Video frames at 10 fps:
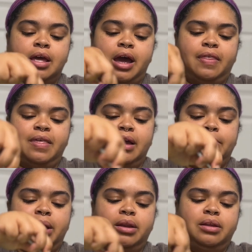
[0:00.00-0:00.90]
I think I
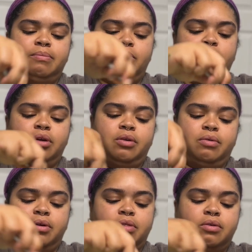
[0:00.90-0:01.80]
might need more
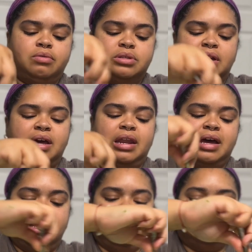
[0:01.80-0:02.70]
yogurt though to kind of
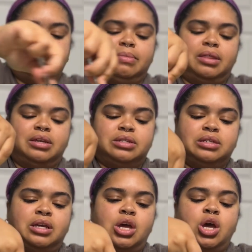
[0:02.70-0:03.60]
hide some of
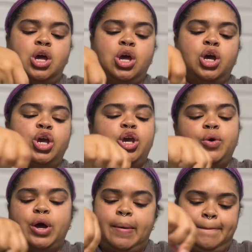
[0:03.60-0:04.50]
this
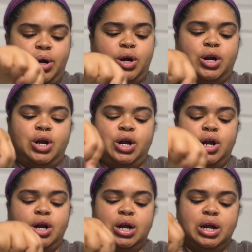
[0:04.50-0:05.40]
cucumber
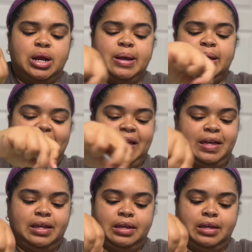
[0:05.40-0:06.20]
thing.